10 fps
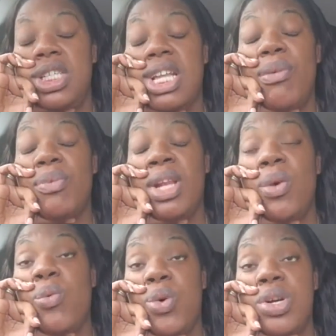Because I
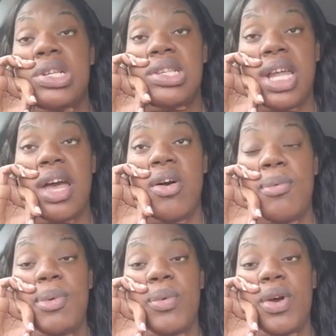really want to stay
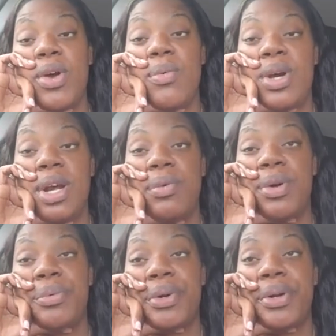home and work on what I
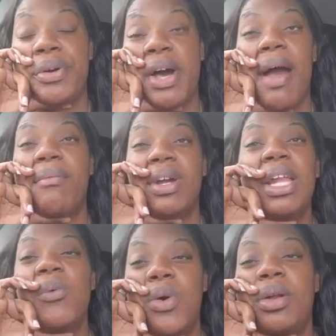want to work on. I
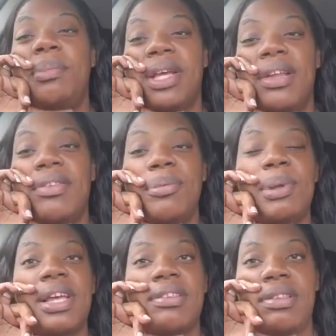really want to be in two
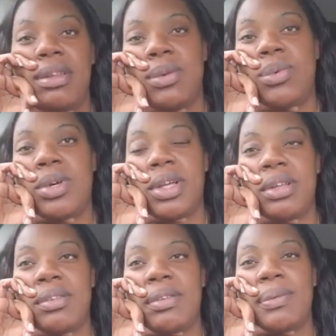places at
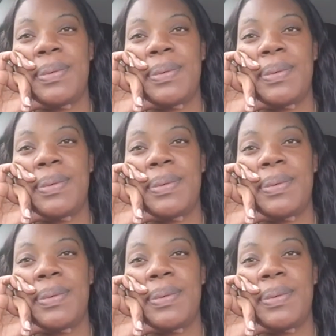once.